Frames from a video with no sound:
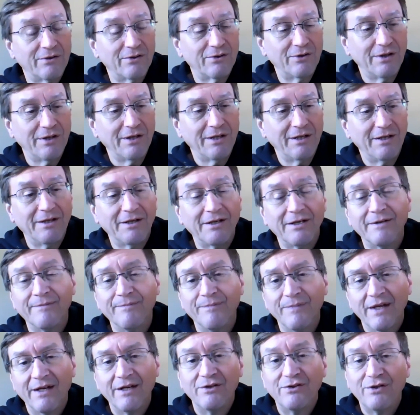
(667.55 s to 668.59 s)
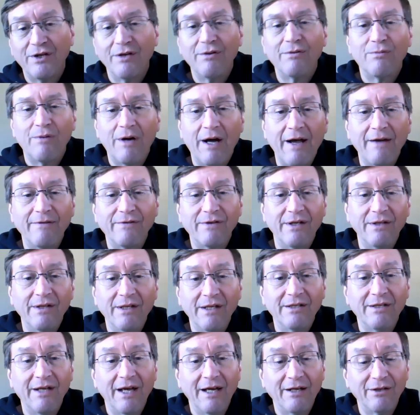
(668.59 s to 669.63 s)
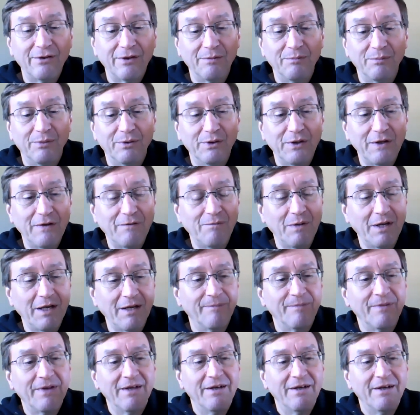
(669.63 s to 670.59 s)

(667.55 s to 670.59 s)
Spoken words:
She thrives on the attention, believe me.